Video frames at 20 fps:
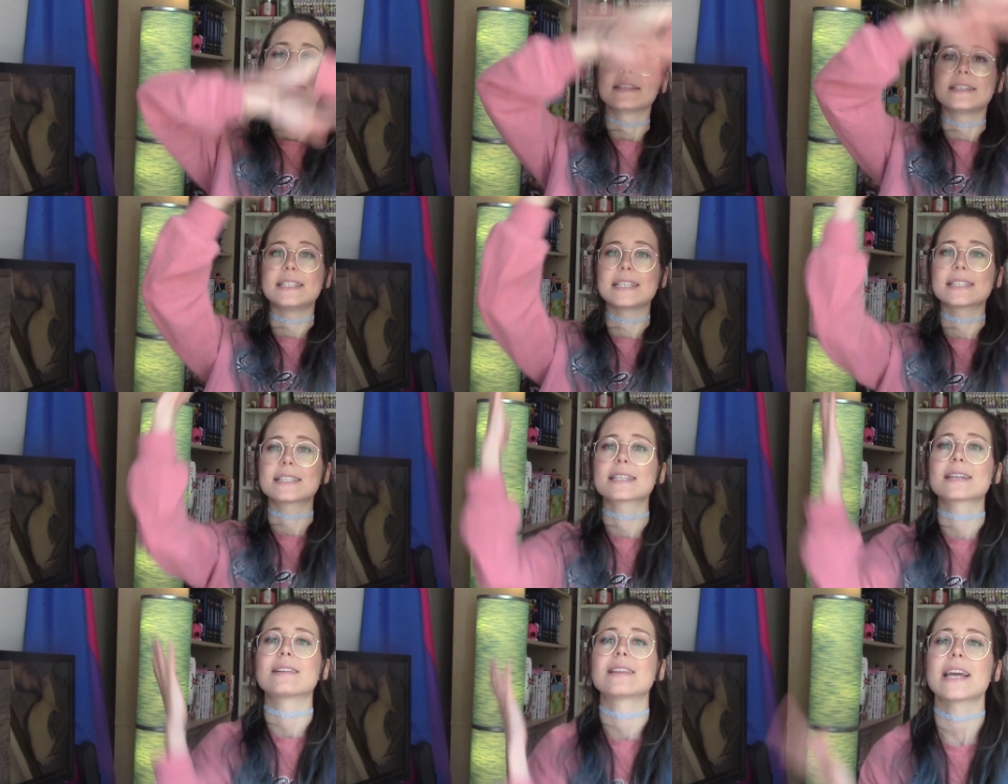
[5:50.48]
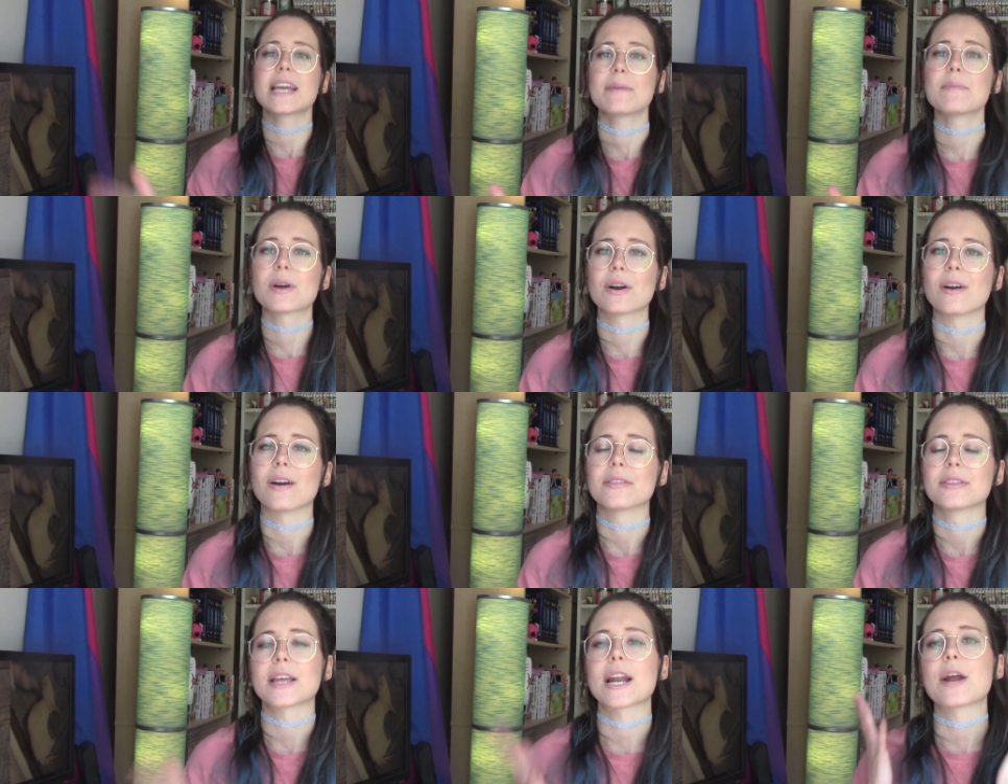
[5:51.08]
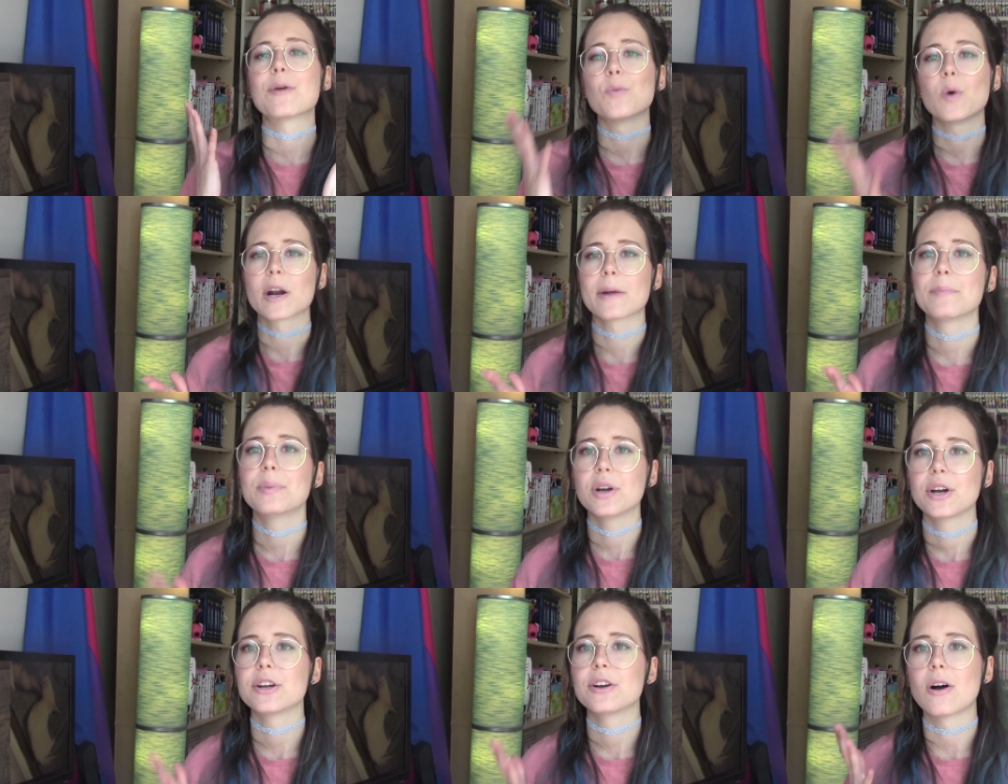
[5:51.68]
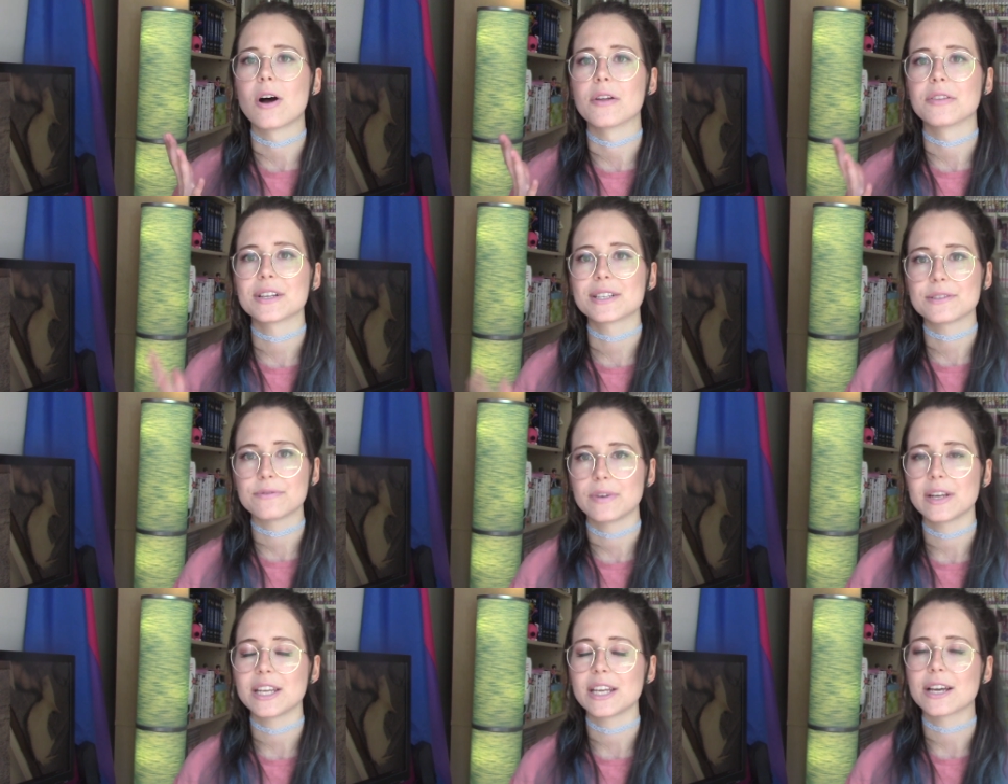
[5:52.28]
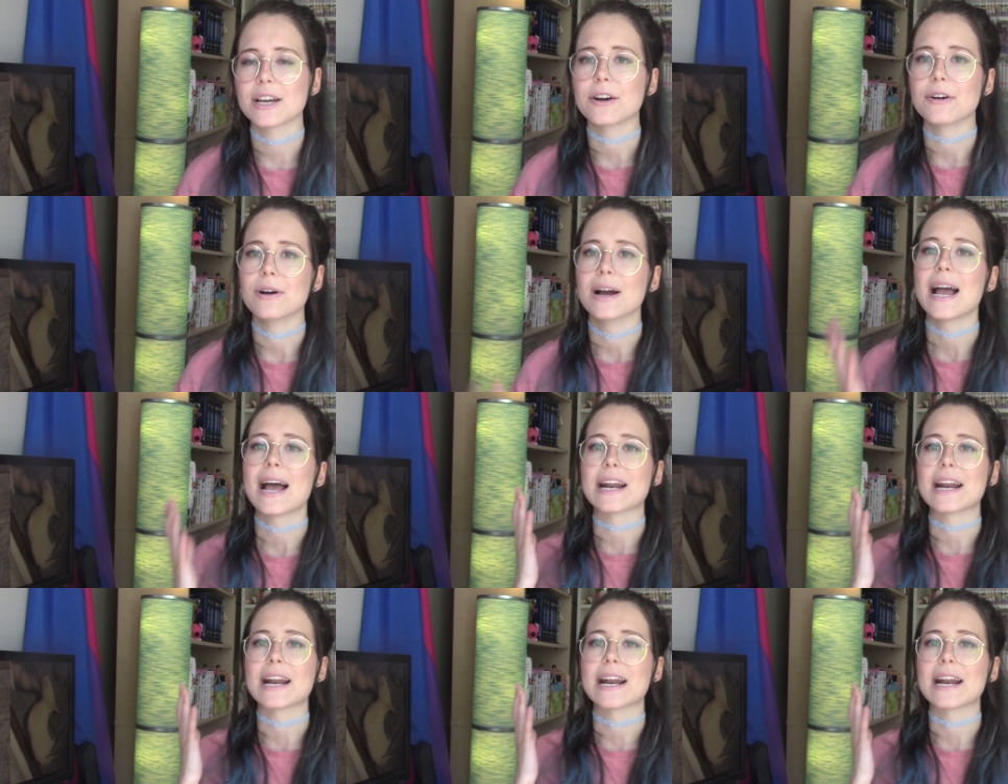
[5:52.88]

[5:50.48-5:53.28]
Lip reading: disclaimer that I want to put on this video,